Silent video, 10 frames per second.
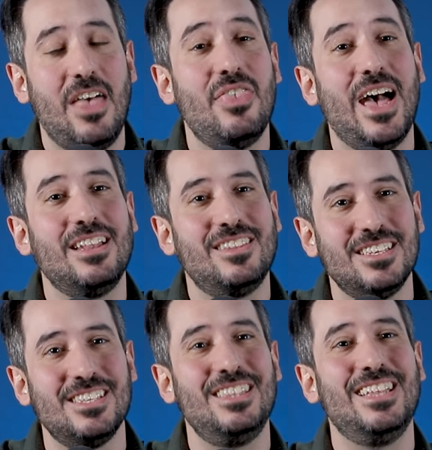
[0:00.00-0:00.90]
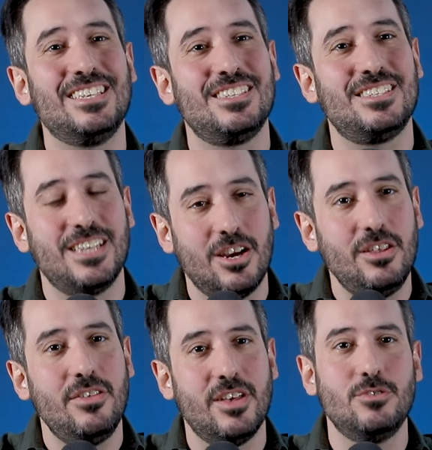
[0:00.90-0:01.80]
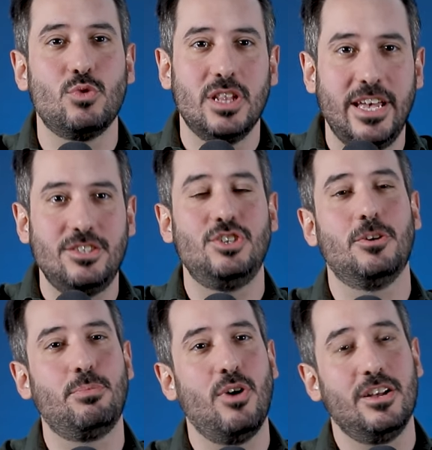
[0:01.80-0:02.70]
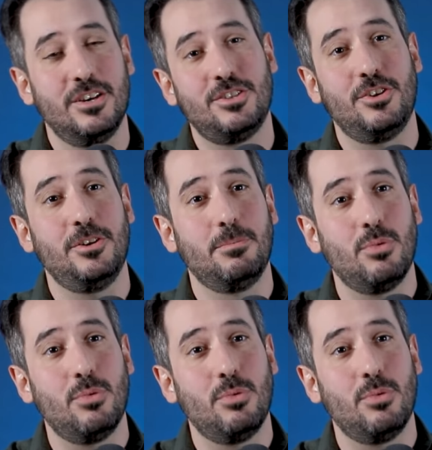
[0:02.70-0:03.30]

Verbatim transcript: and that doesn't necessarily then relate to your product or your